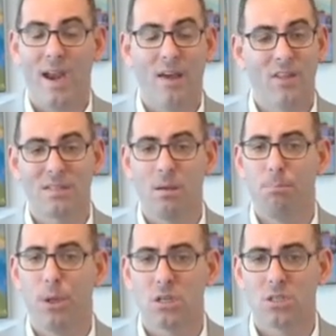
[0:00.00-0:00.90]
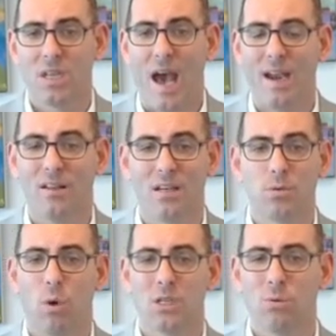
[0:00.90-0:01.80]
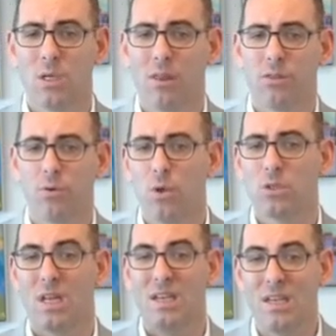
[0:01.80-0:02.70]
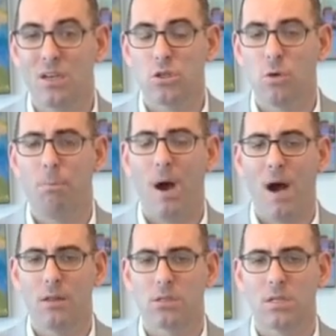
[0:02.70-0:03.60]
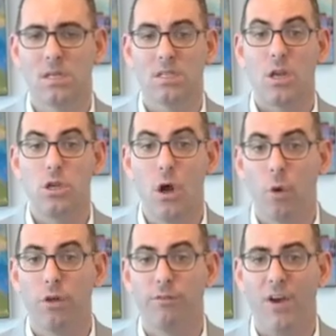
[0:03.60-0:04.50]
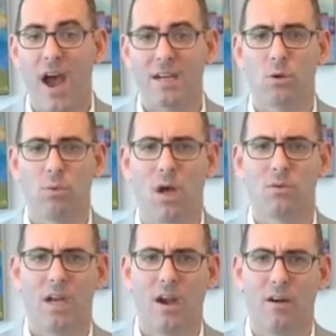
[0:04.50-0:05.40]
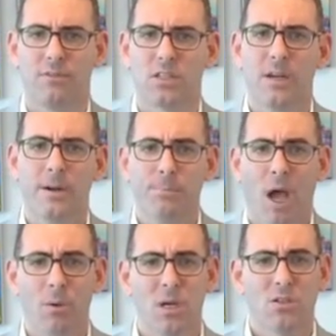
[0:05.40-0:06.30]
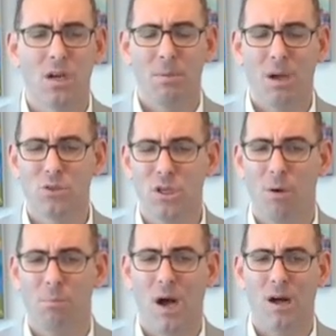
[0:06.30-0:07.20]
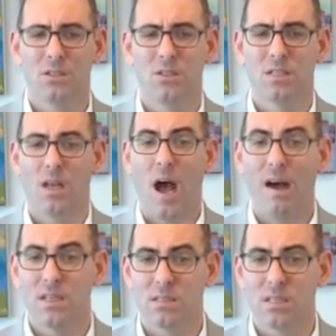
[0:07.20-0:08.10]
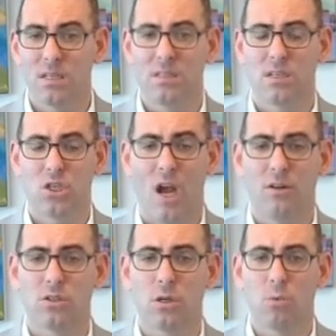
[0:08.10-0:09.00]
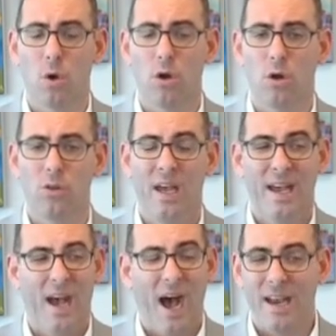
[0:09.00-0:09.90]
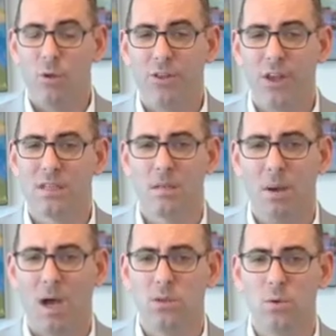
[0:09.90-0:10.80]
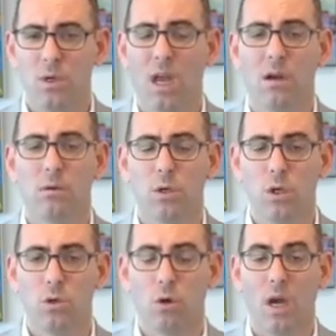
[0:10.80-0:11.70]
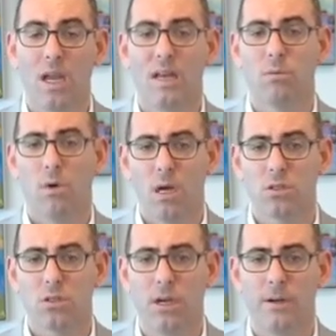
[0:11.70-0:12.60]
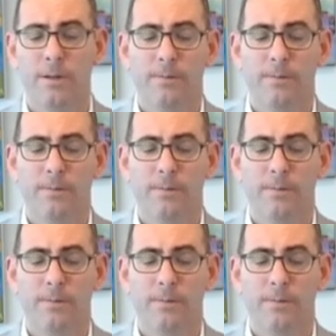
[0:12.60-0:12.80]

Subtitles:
I think that's a bullish catalyst once we get through those initial policies and know the facts around tariffs. I want to talk about geopolitics. Obviously, it's a challenging world. I don't think it's about Ukraine and Russia.